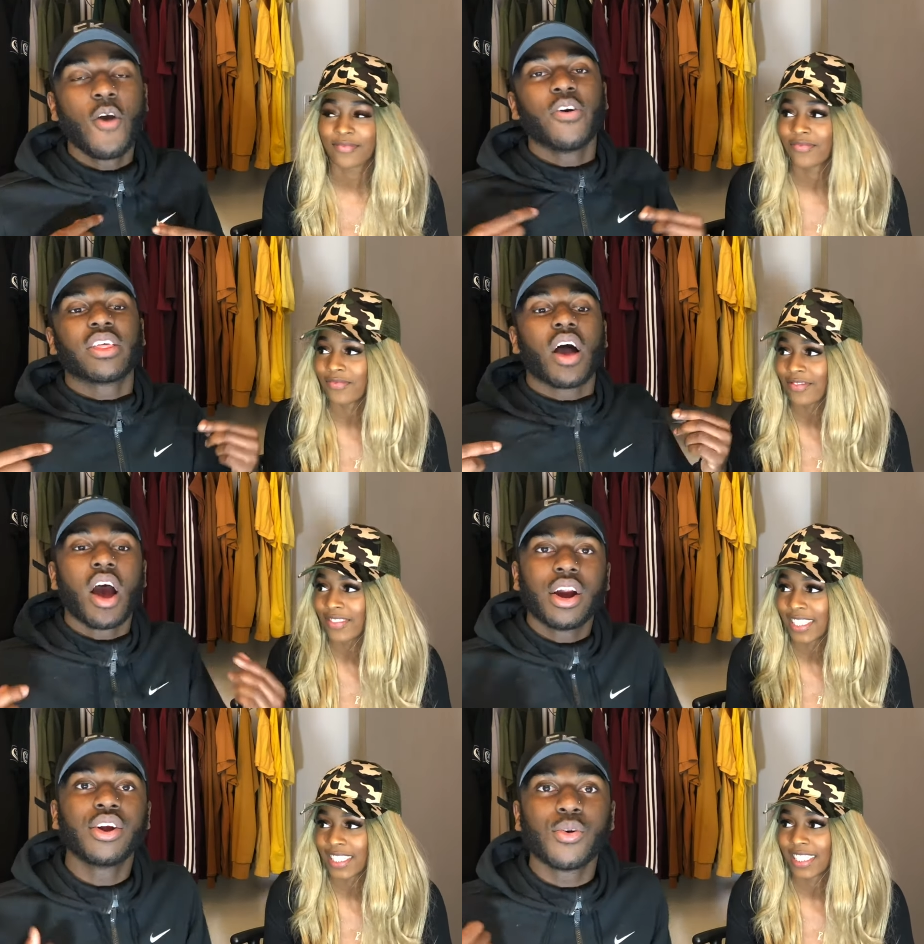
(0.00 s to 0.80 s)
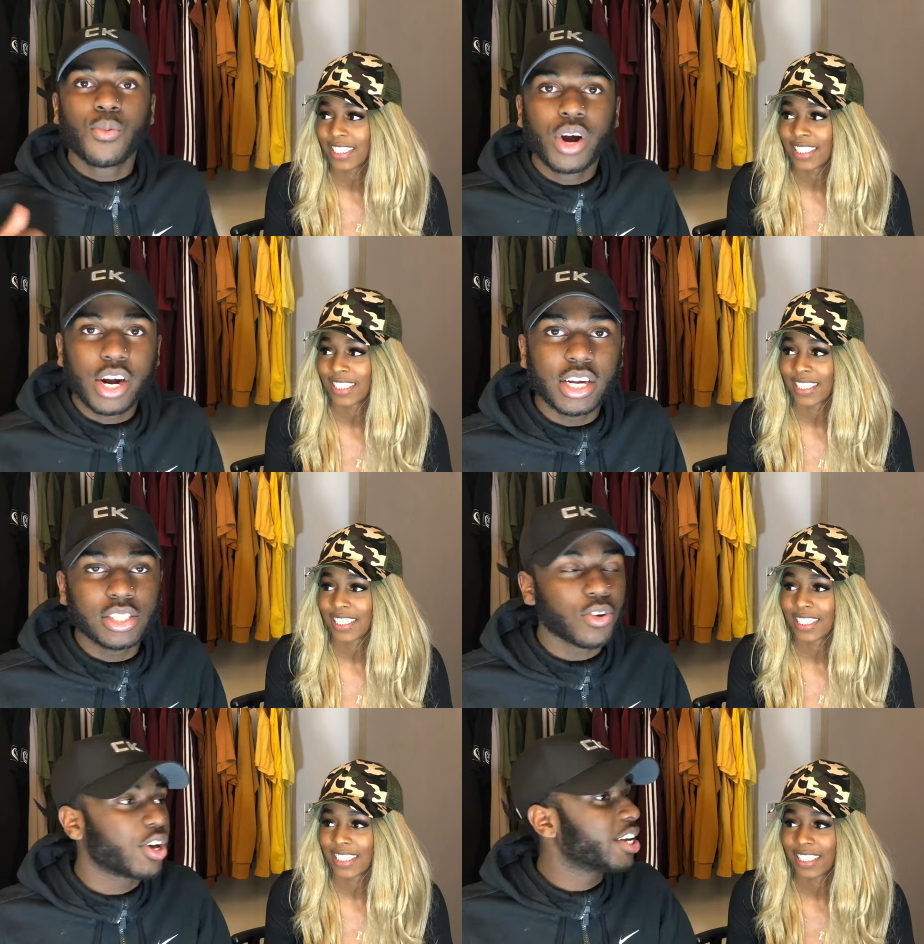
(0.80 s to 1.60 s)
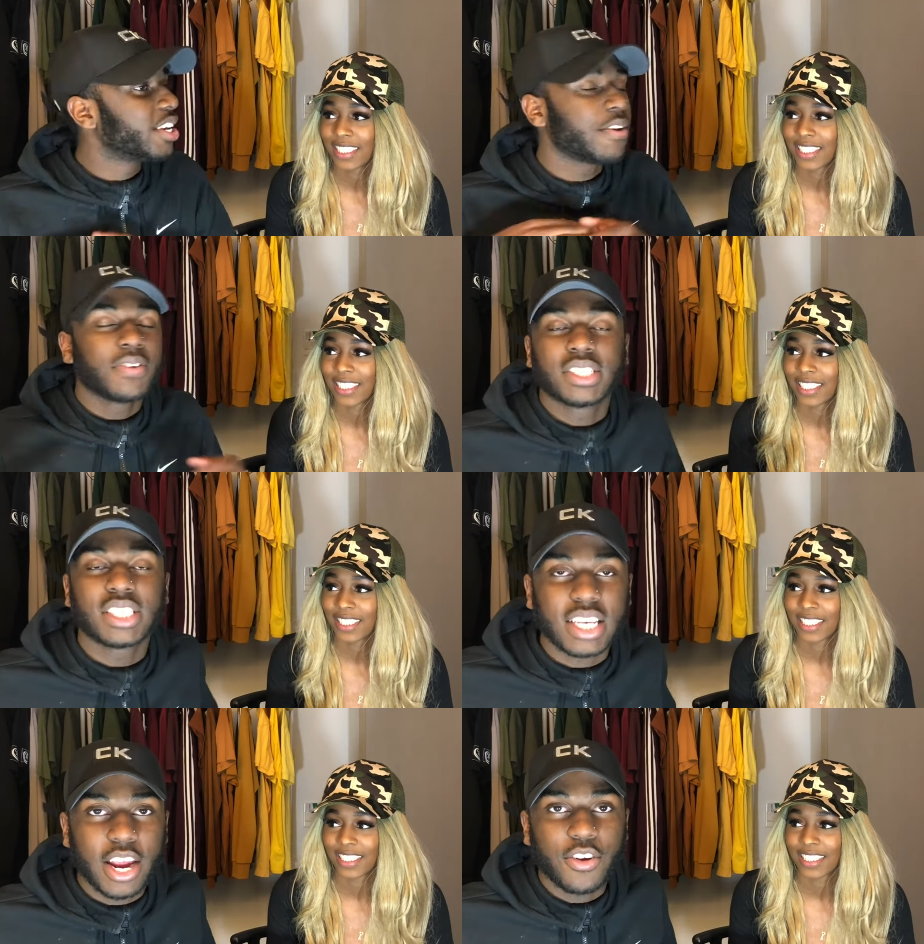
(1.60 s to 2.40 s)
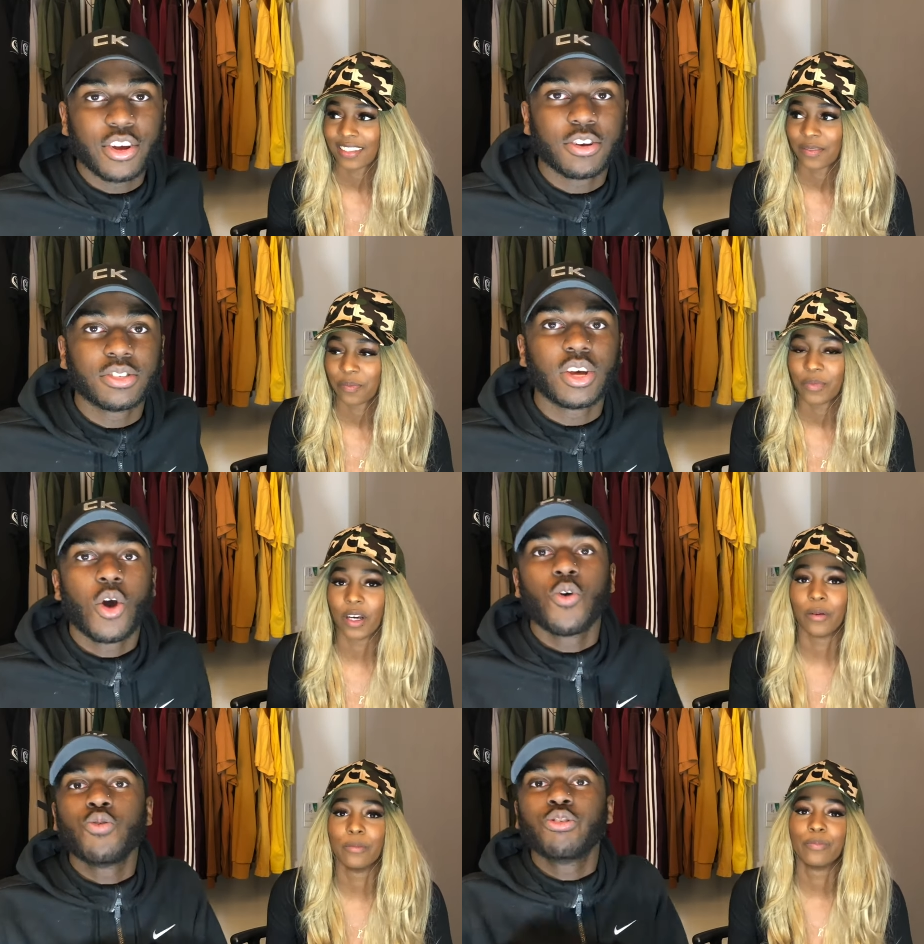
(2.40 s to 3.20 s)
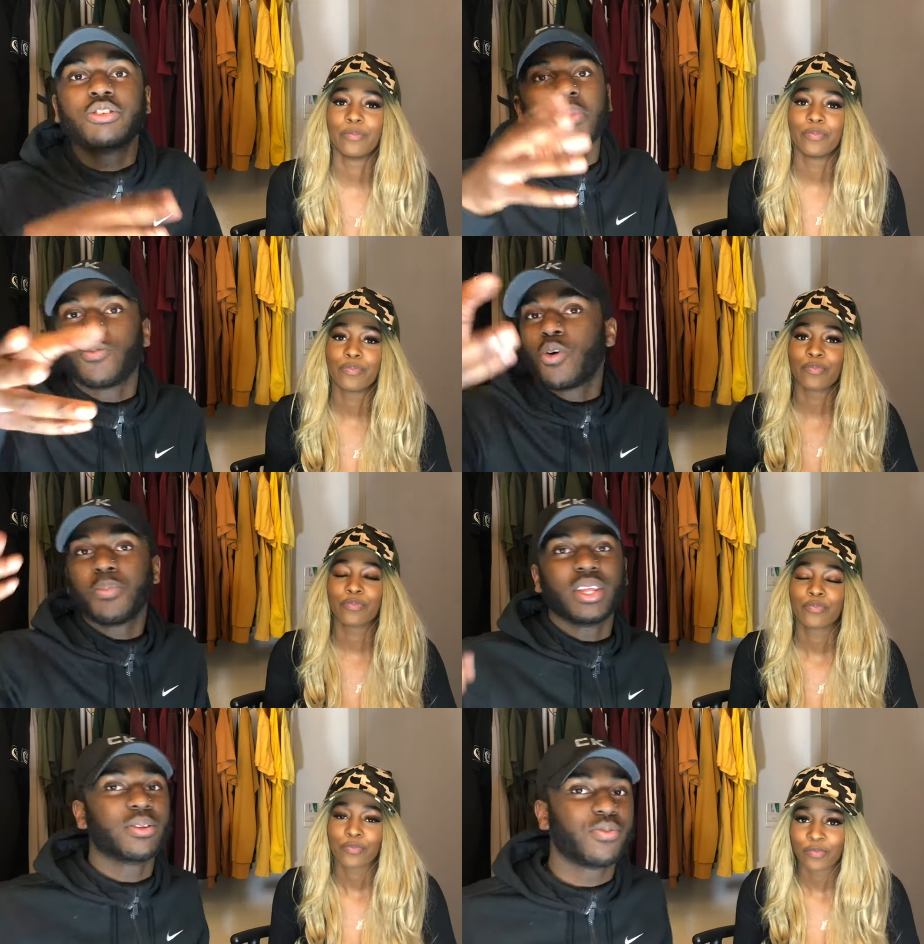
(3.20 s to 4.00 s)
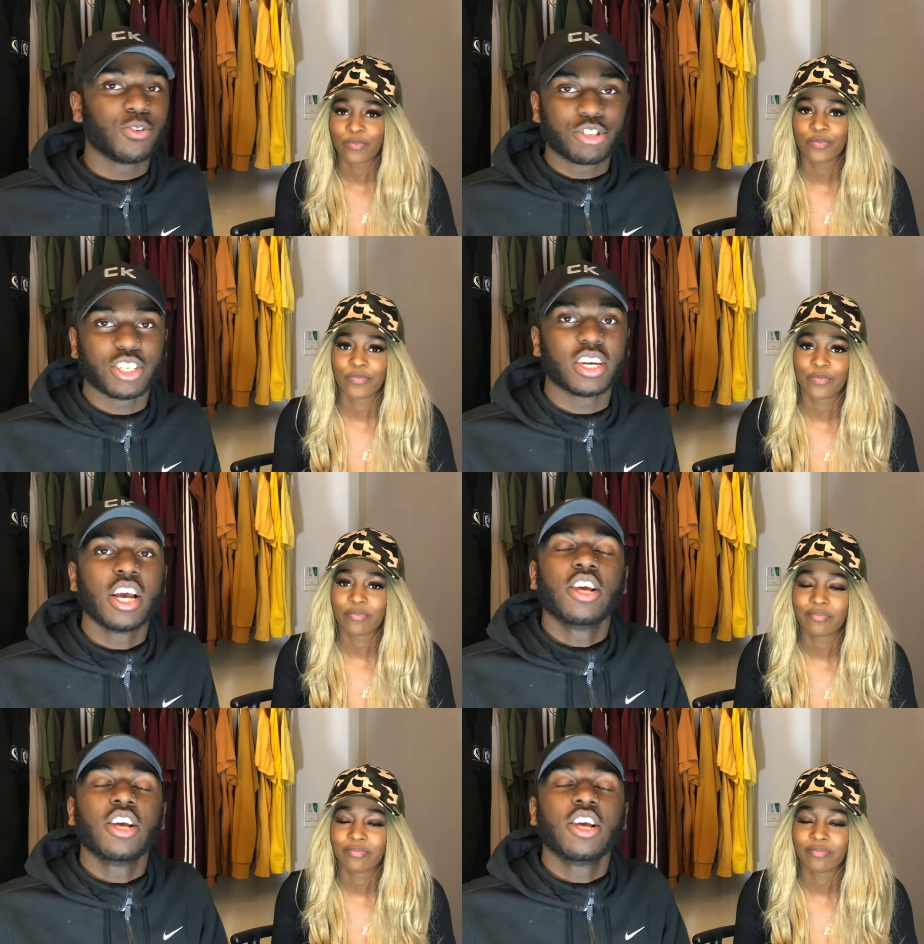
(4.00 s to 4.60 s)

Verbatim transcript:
Speaker 1: with harder words or different scenarios. Yep. Who knows? Maybe we'll meet in the future.